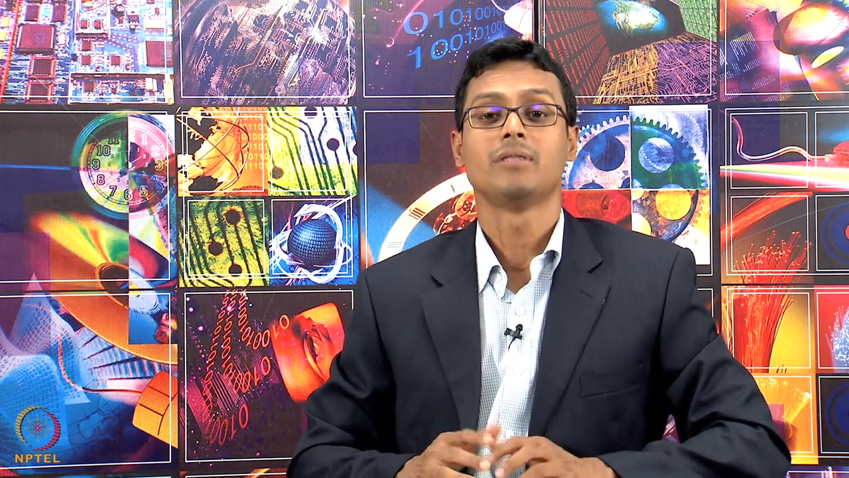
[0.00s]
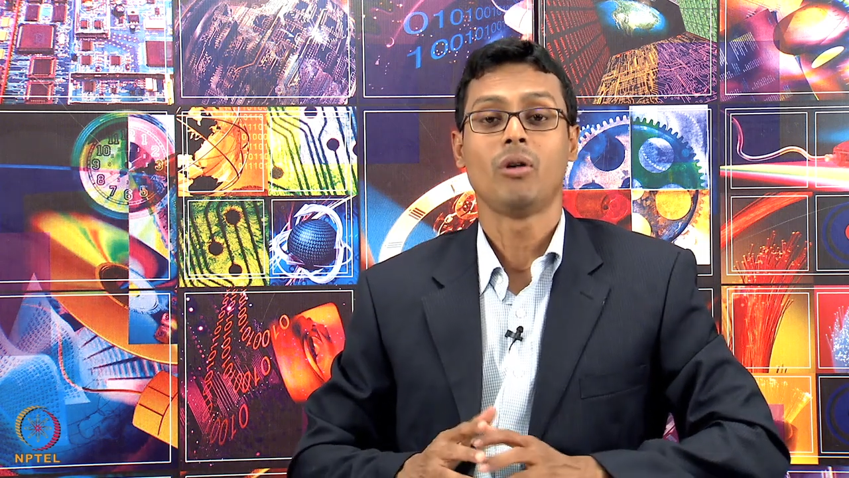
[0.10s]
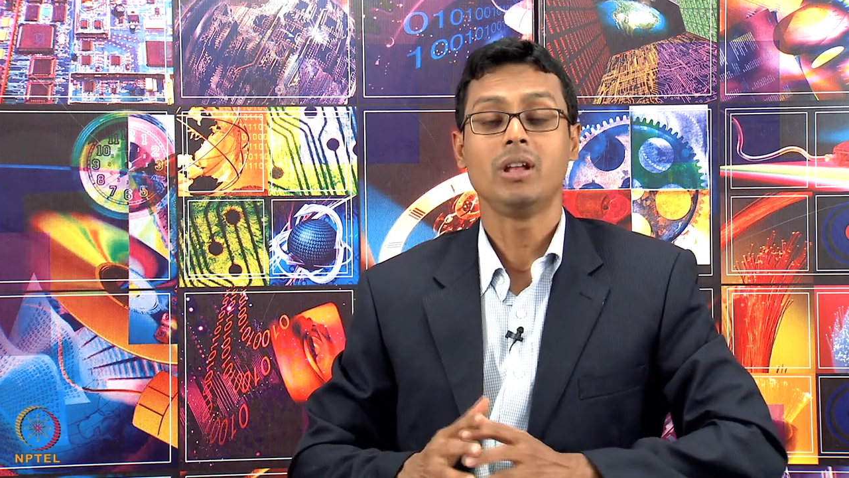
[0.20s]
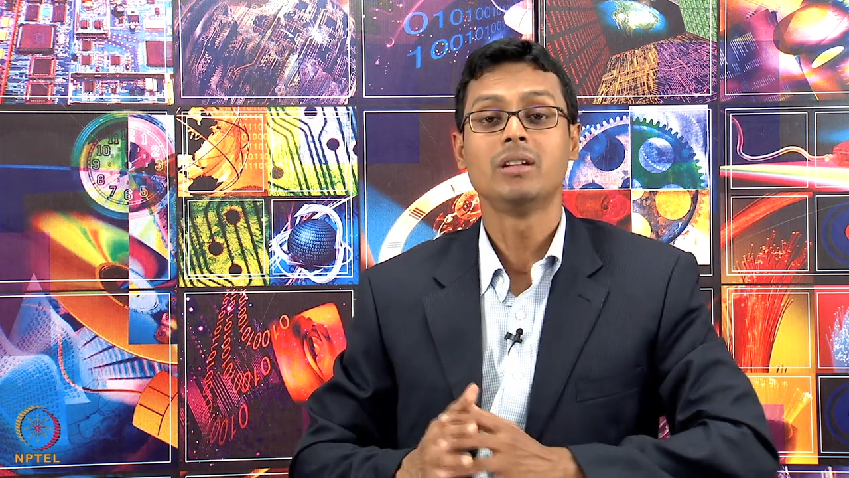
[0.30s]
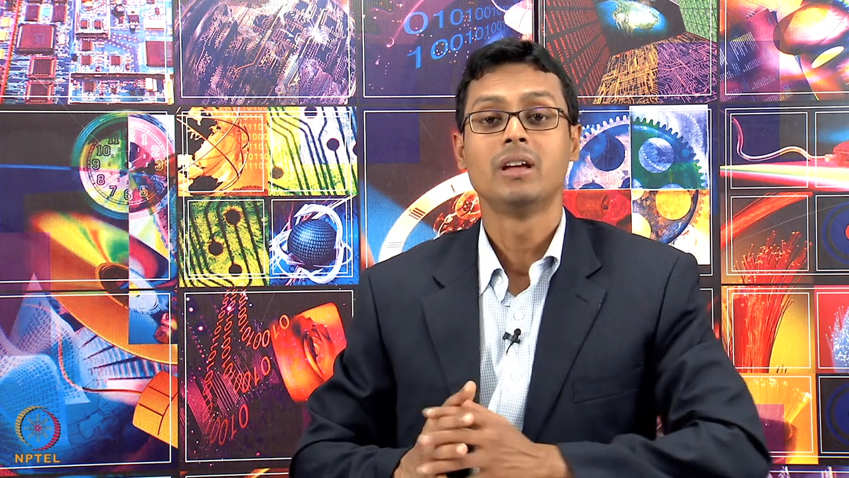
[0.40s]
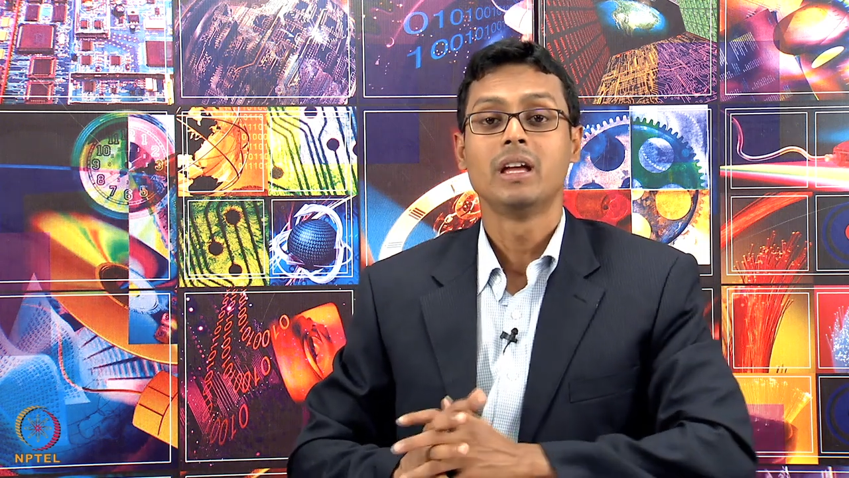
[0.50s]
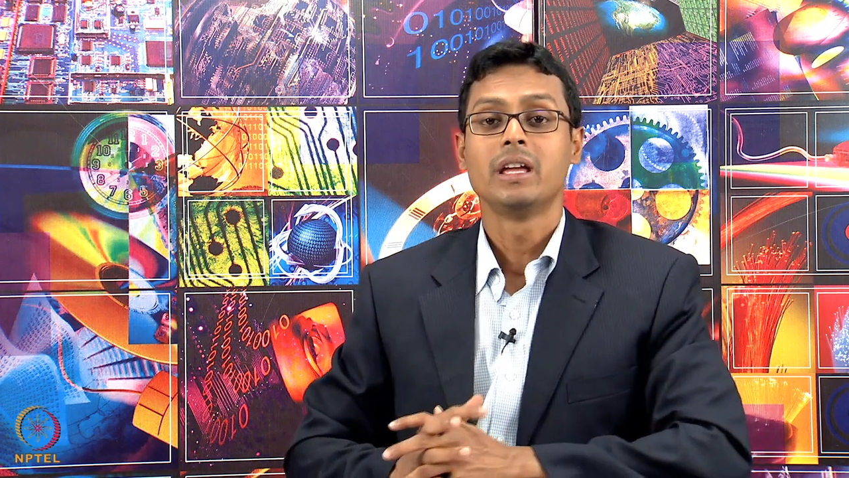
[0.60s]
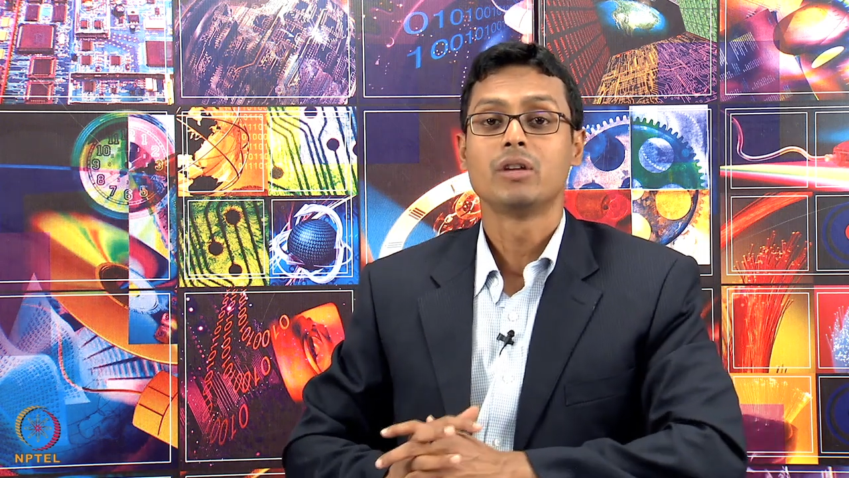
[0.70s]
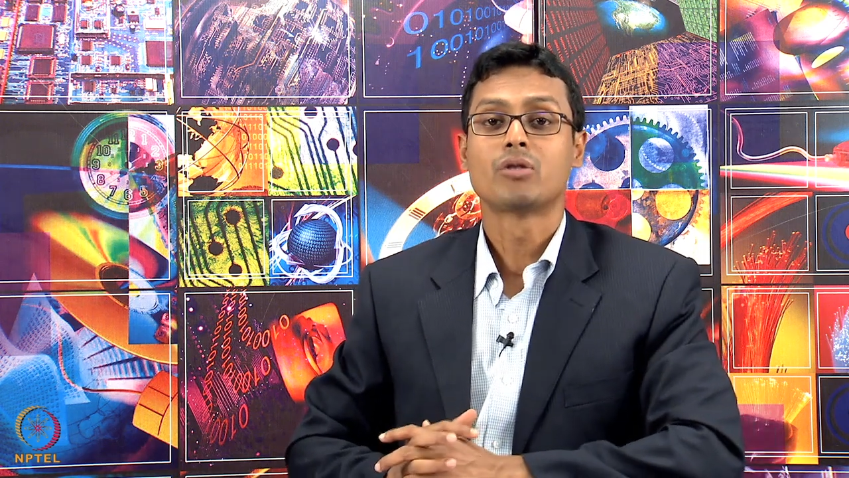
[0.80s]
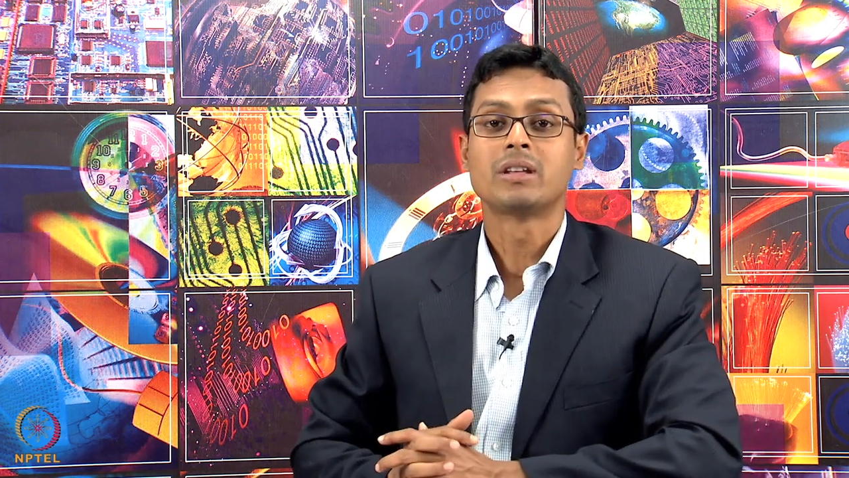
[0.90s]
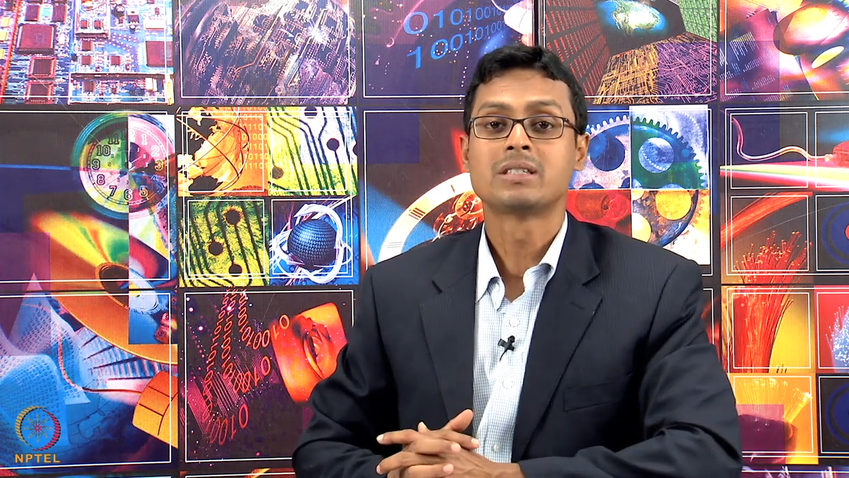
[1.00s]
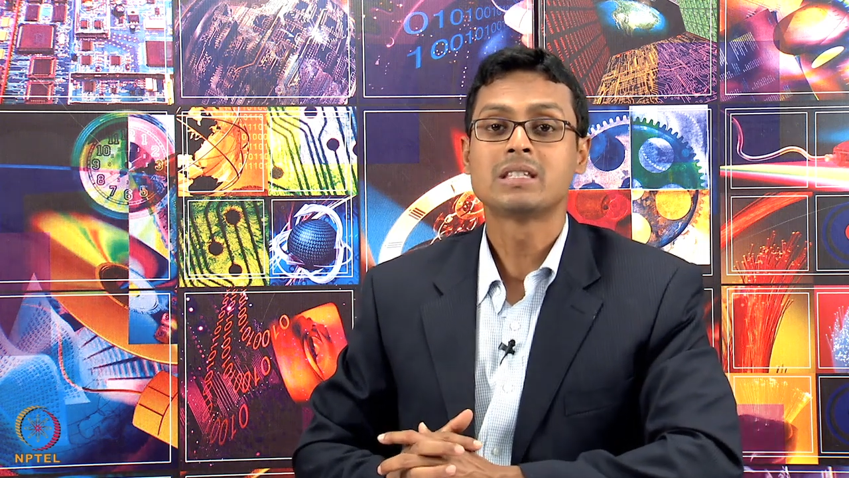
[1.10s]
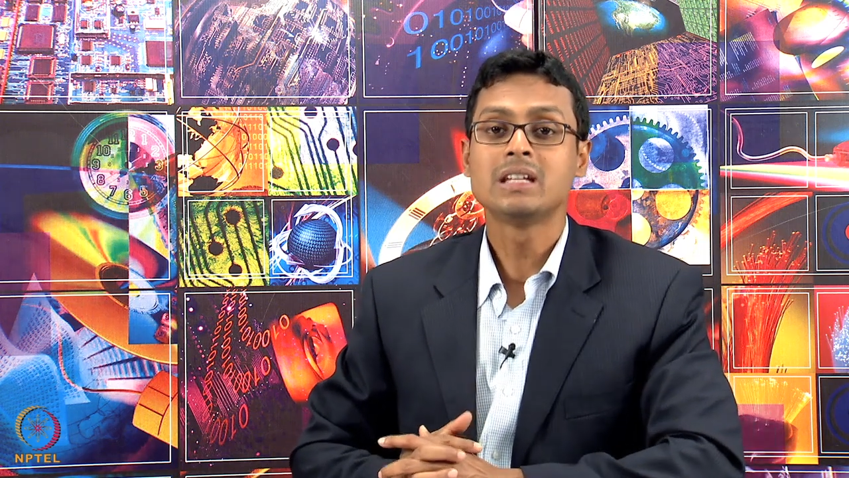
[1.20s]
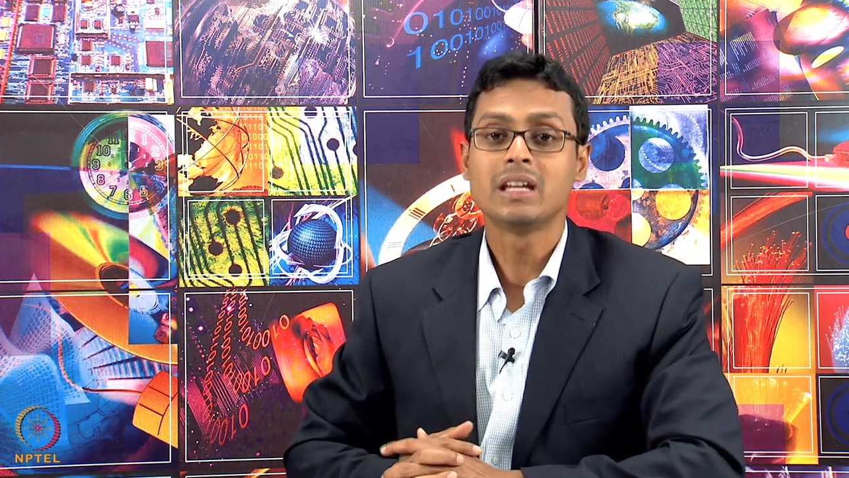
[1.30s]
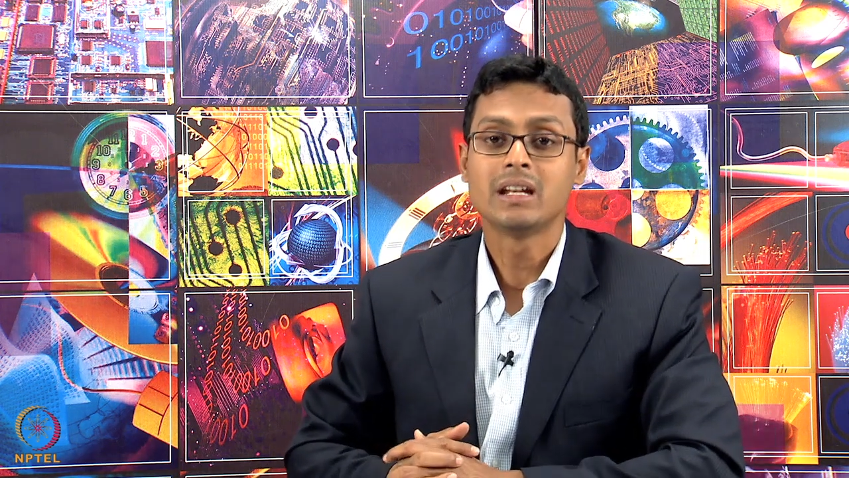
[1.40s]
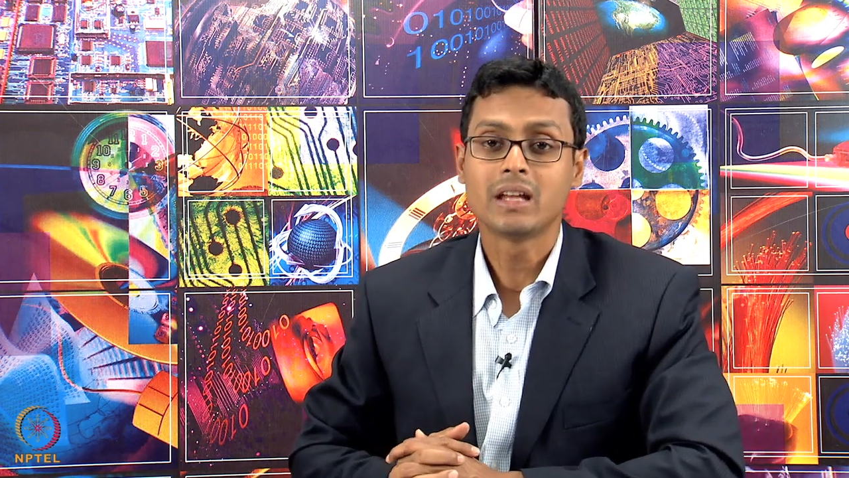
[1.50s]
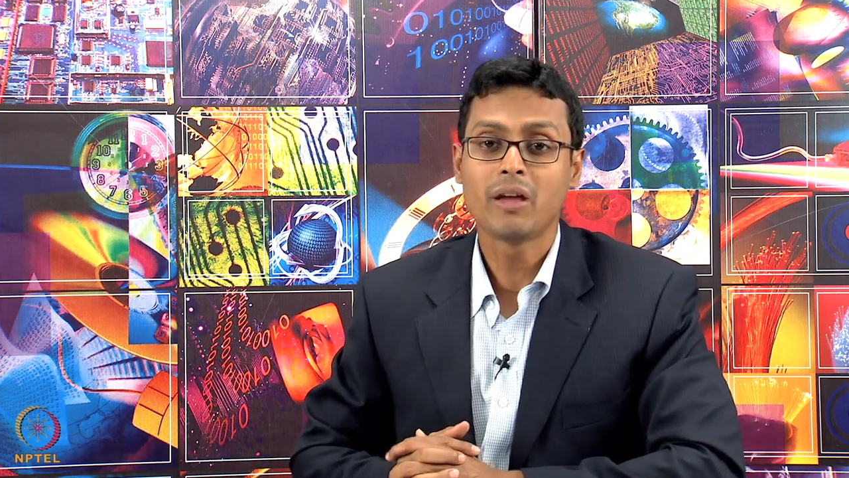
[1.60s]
Well, you can see it